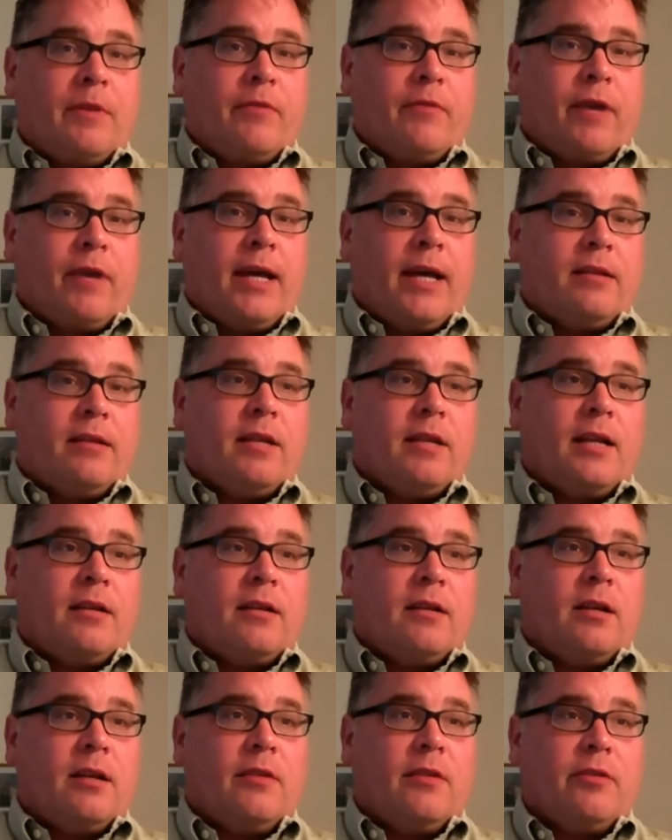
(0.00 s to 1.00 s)
the fact
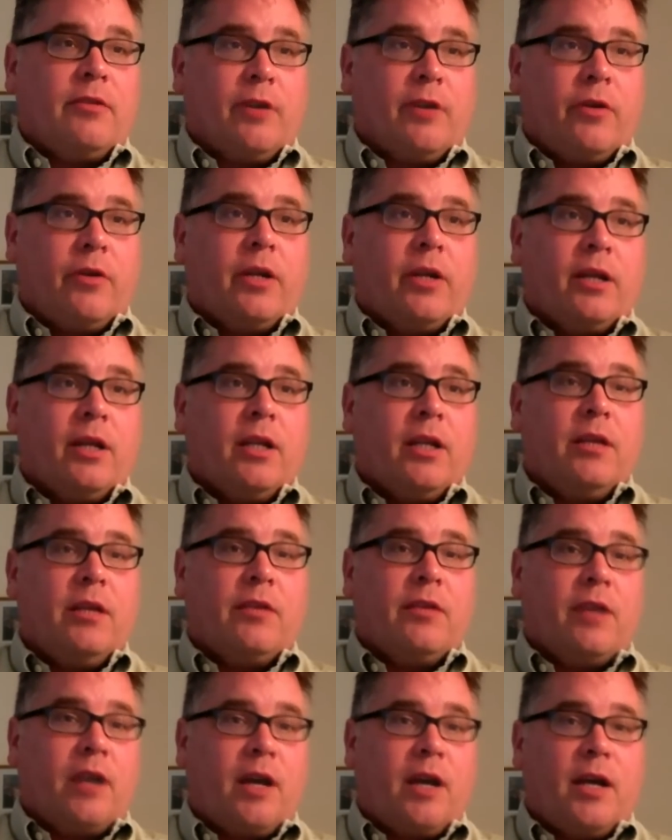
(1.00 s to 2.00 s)
that considering
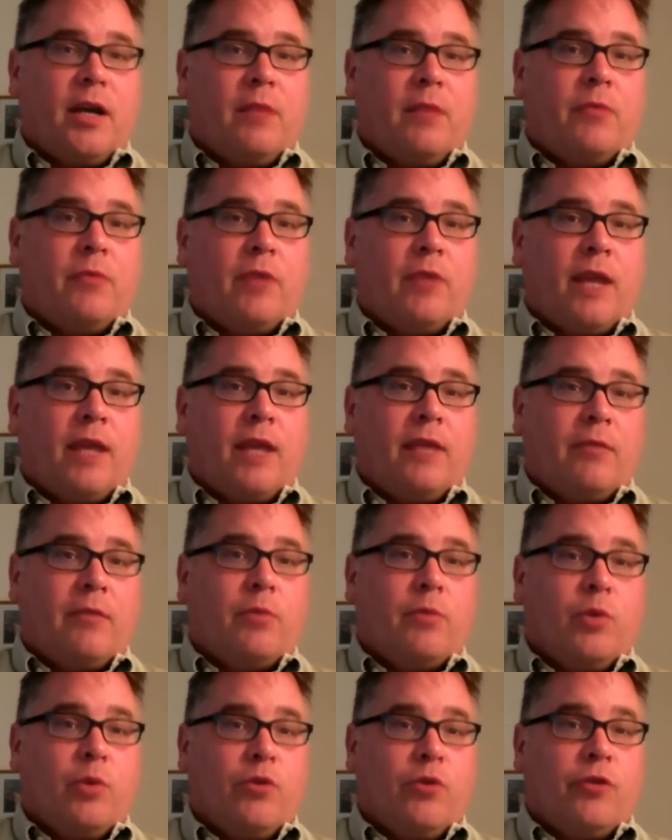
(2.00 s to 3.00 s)
these items as
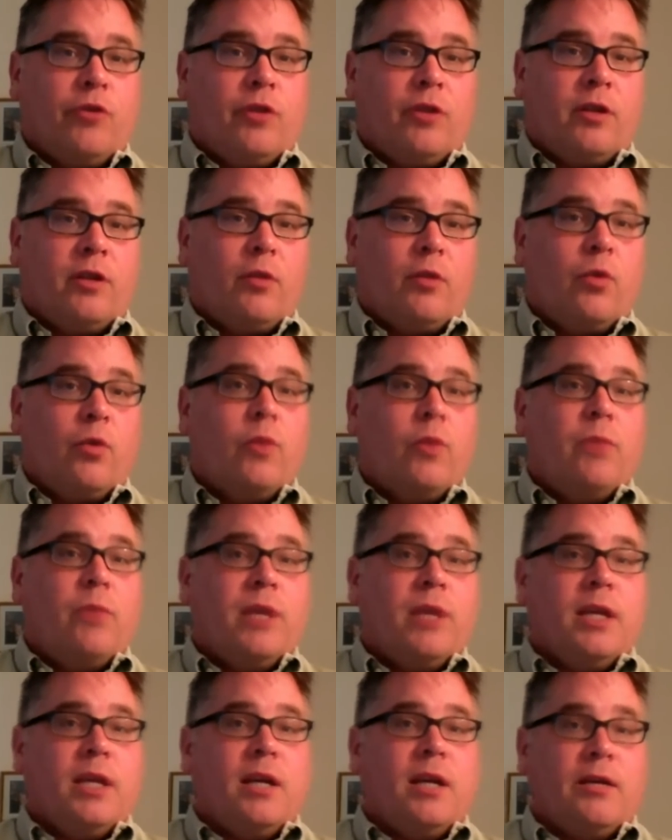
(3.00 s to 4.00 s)
abortion would
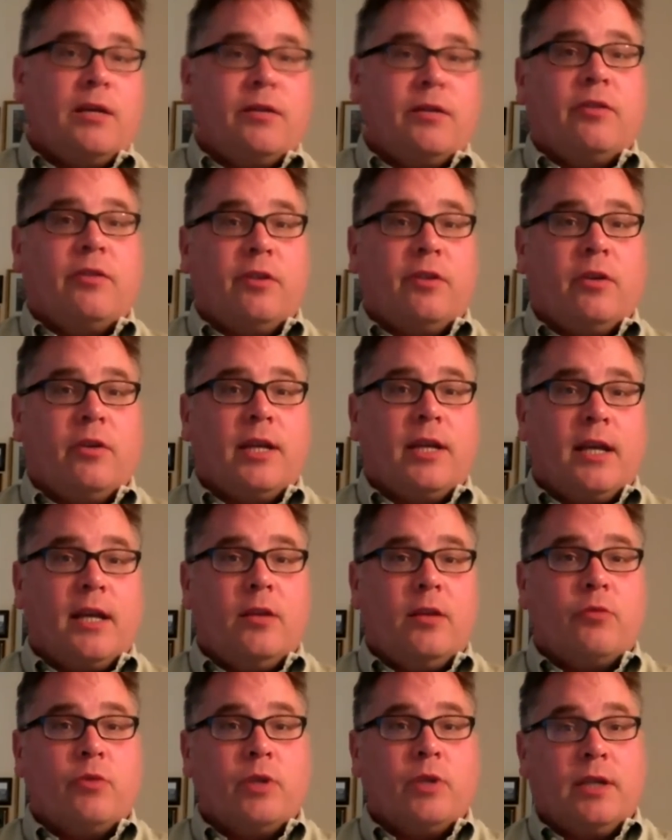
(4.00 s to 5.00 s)
be a sincerely
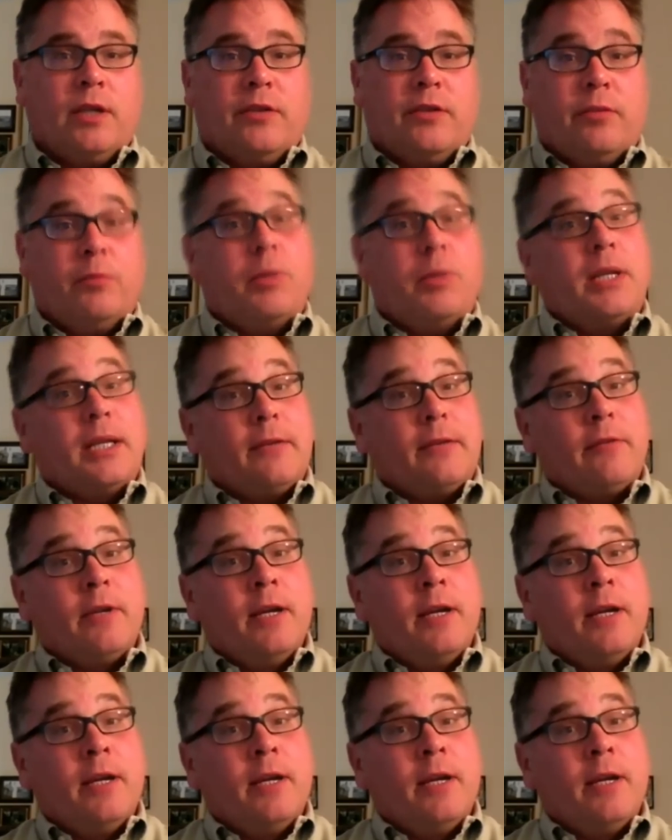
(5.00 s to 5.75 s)
held religious belief.